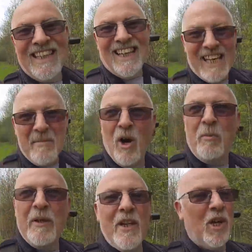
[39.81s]
I am
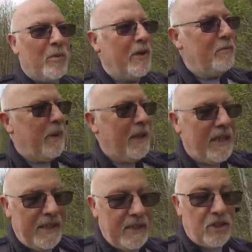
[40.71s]
hoping nobody's been
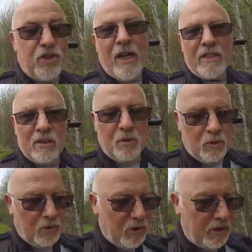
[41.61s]
in and trashed them
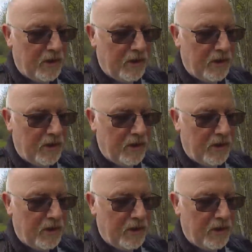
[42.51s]
all.